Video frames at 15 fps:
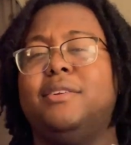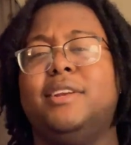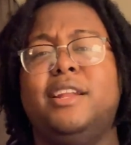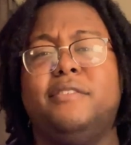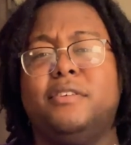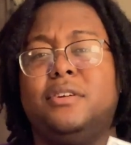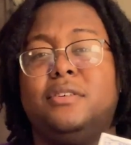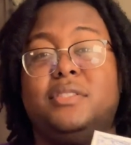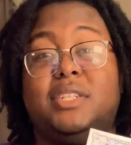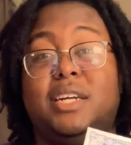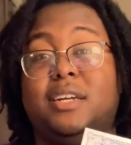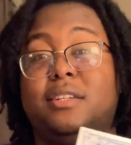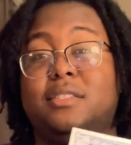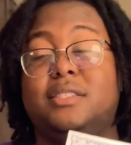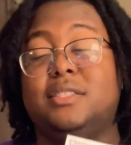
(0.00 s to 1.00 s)
i never go
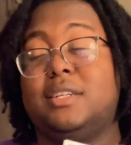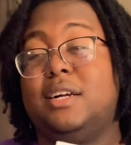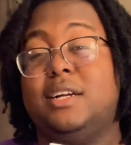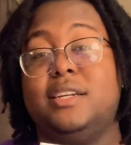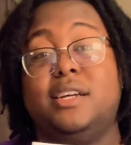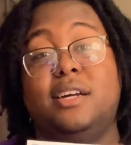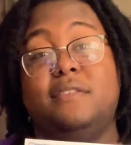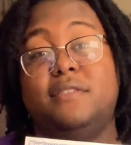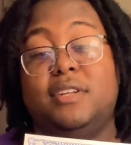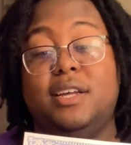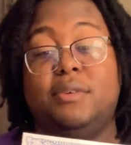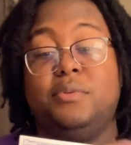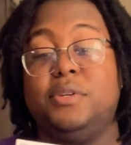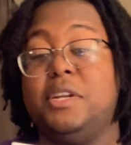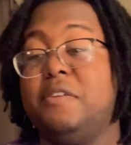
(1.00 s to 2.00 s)
skydiving.
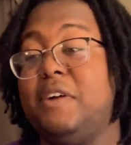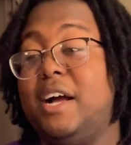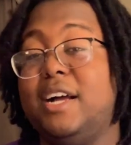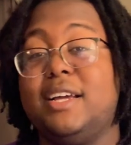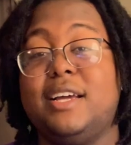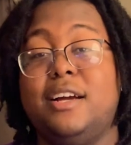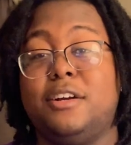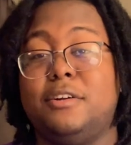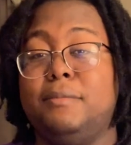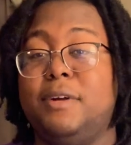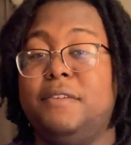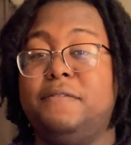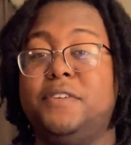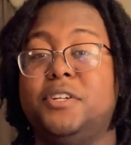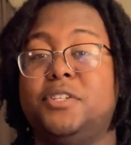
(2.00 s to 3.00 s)
That would never. I conquered
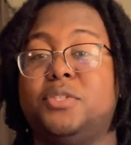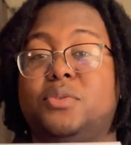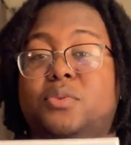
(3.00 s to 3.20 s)
my fears